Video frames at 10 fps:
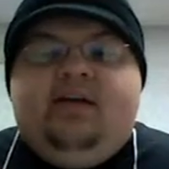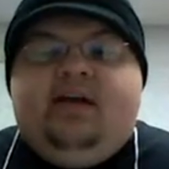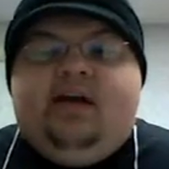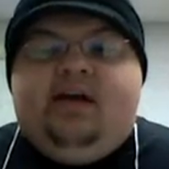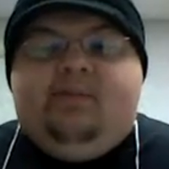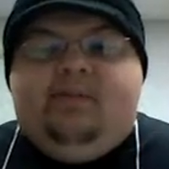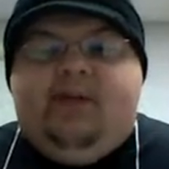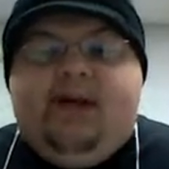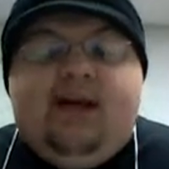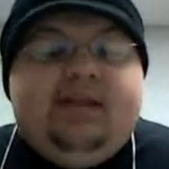
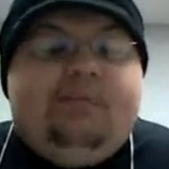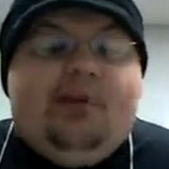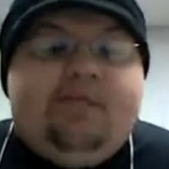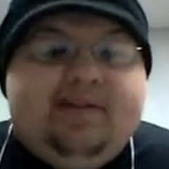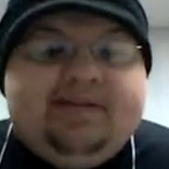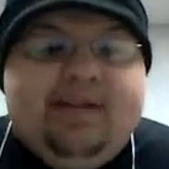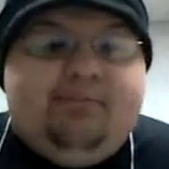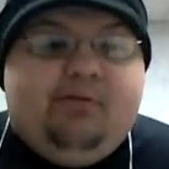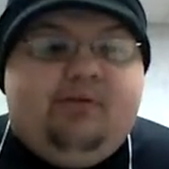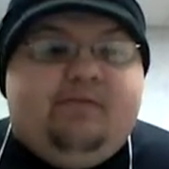And the perfect
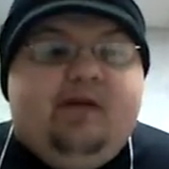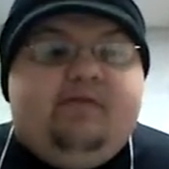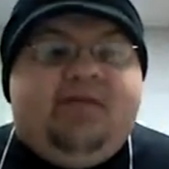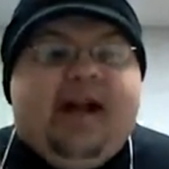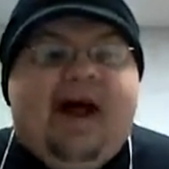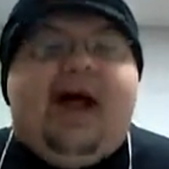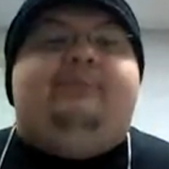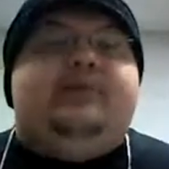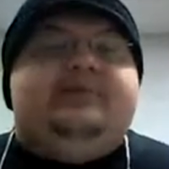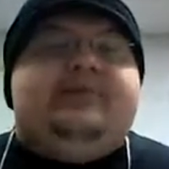example of that
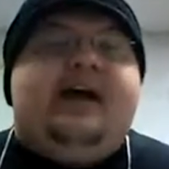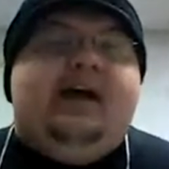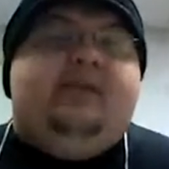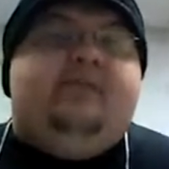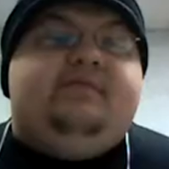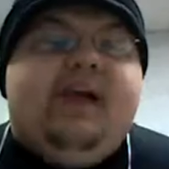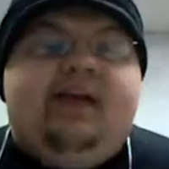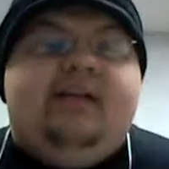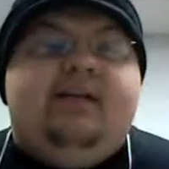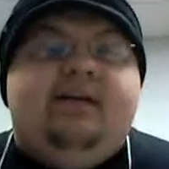hybrid style of
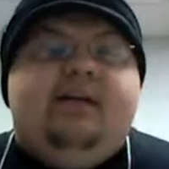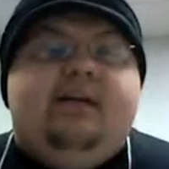talent